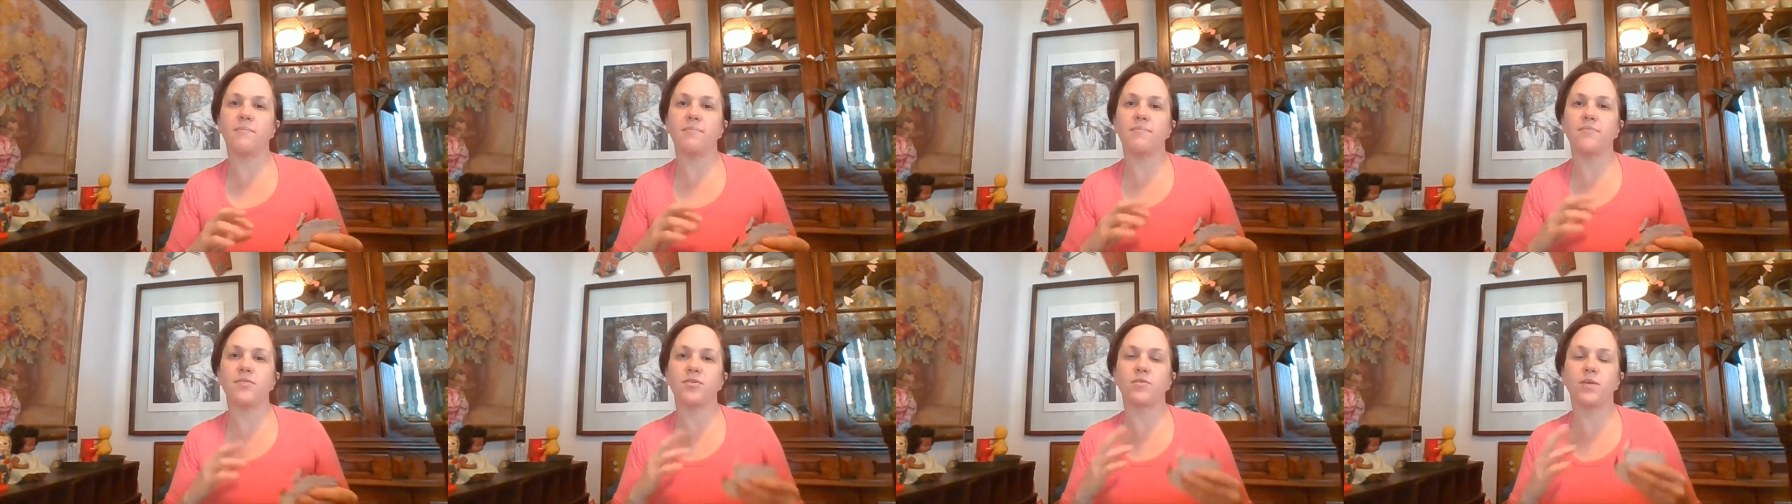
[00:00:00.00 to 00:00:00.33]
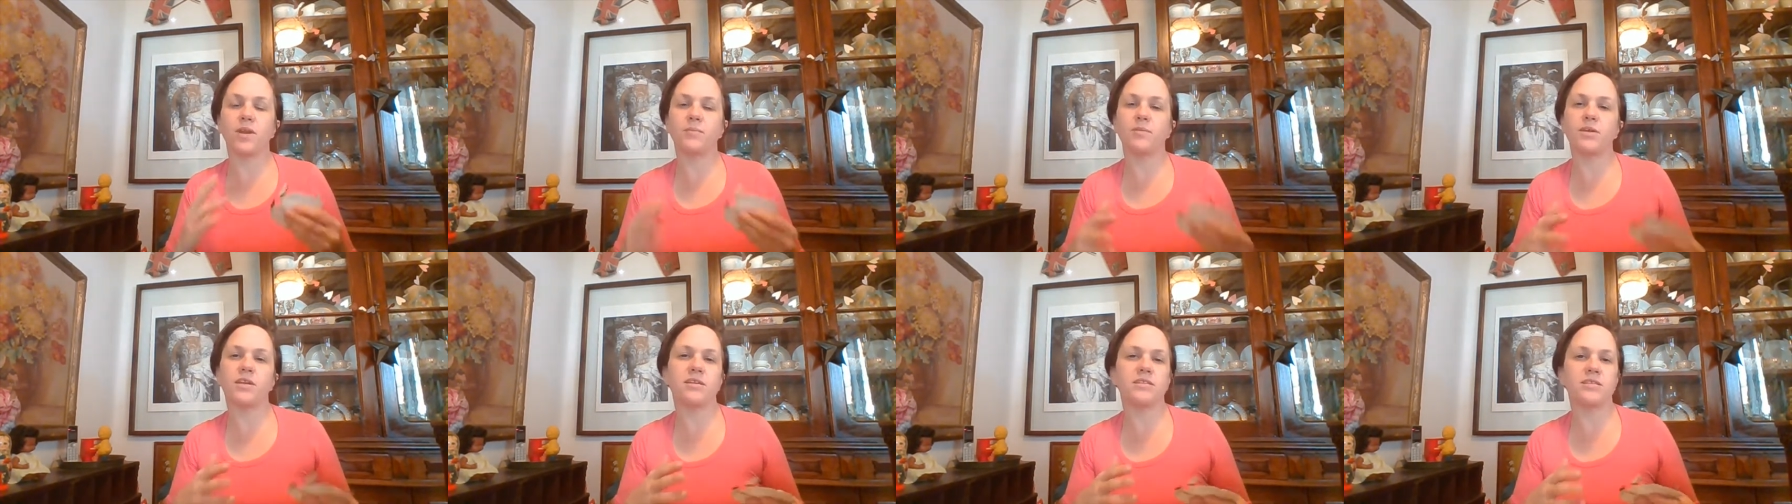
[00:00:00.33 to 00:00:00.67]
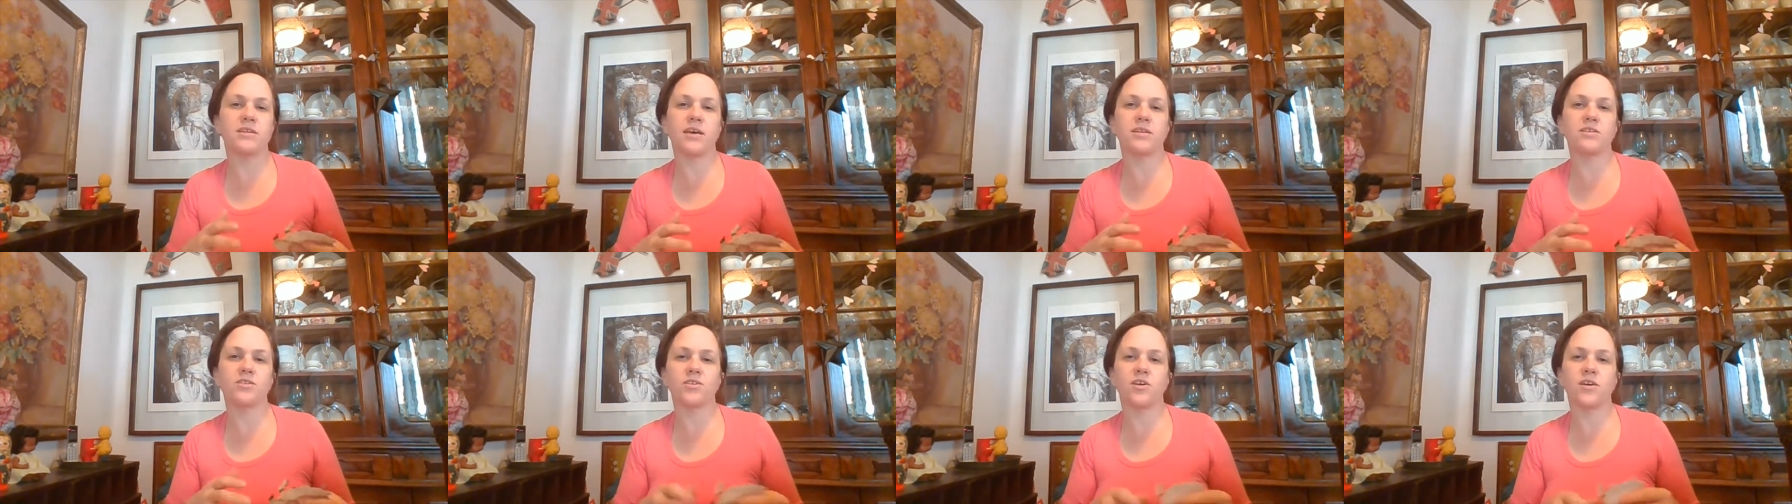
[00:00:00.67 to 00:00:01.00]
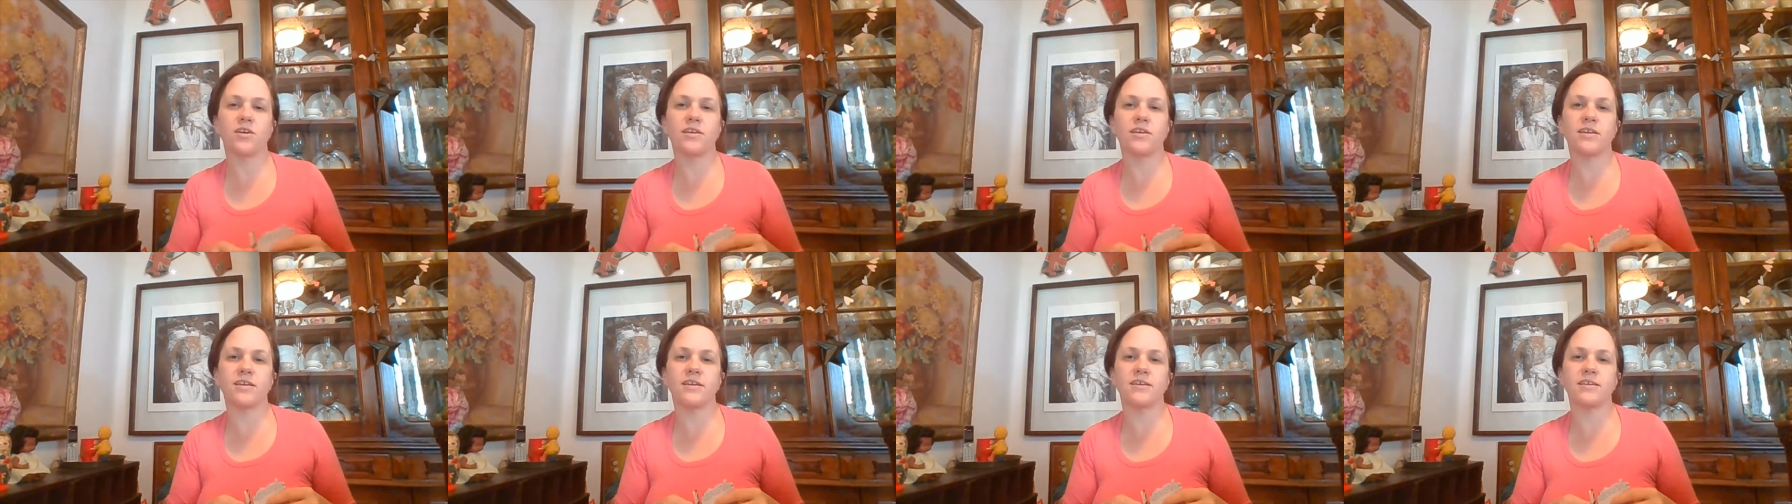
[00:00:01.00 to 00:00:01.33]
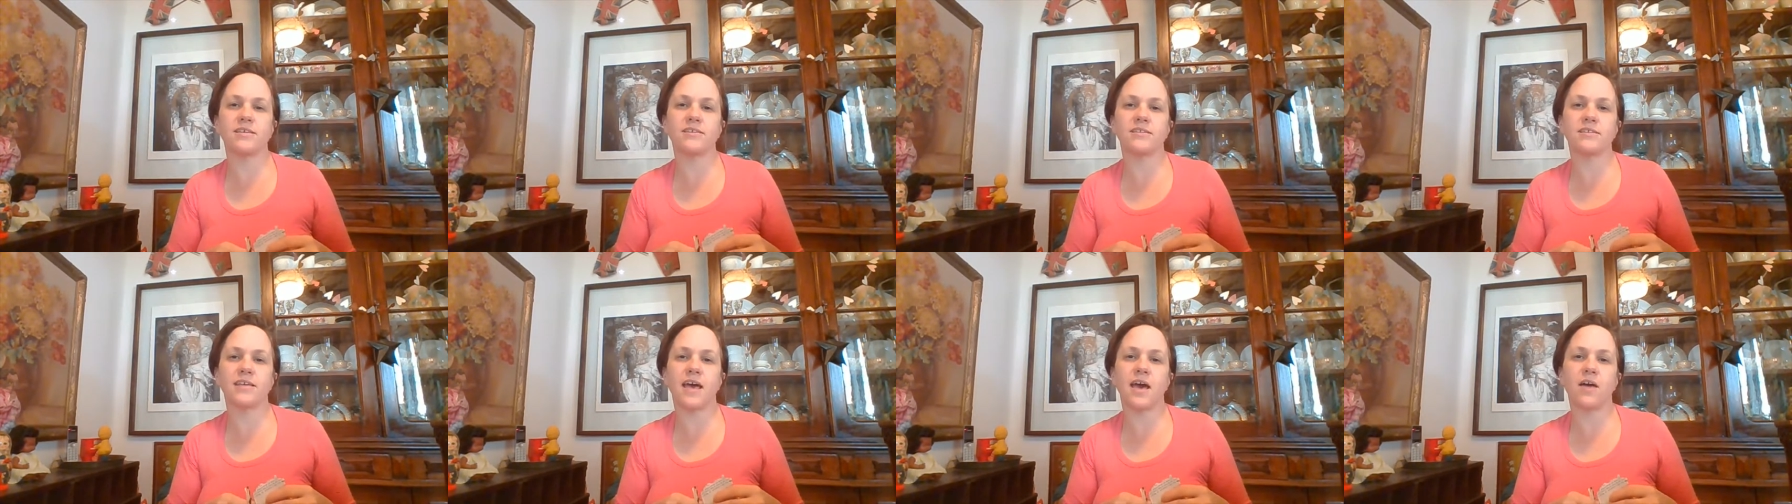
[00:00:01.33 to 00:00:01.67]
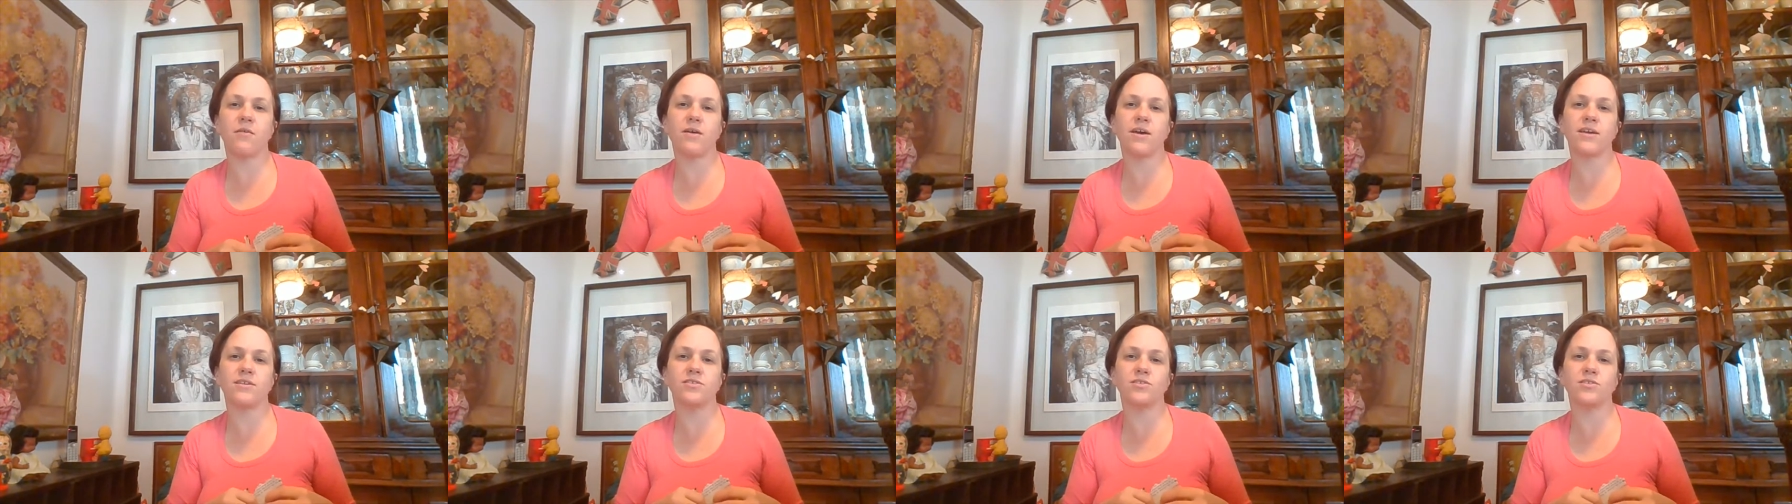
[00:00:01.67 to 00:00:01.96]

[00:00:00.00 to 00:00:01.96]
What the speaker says: So what I'm going to touch on is how I